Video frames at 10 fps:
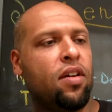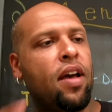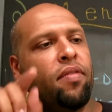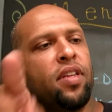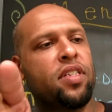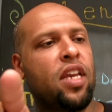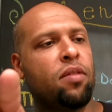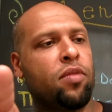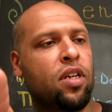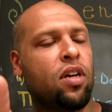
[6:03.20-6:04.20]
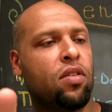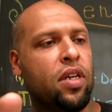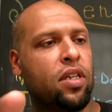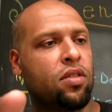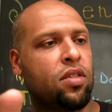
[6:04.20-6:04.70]
have this camera
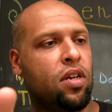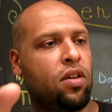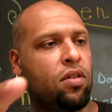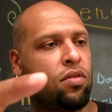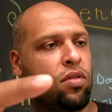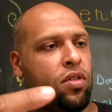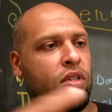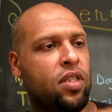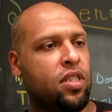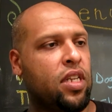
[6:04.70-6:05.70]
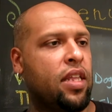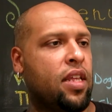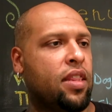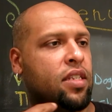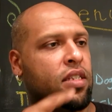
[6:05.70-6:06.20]
going, so you can see
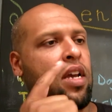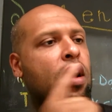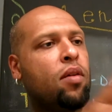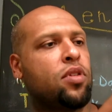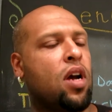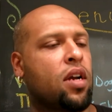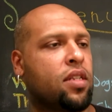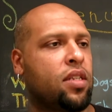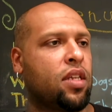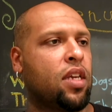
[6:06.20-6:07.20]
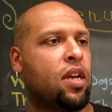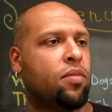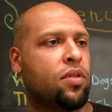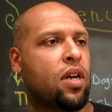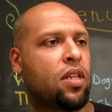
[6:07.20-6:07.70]
that this is how I'm talking to the camera.
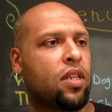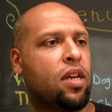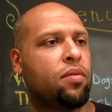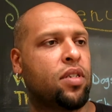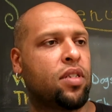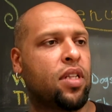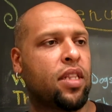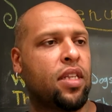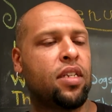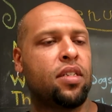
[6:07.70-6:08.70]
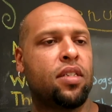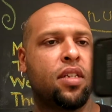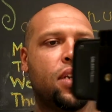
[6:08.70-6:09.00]
I'm talking to the camera just like this.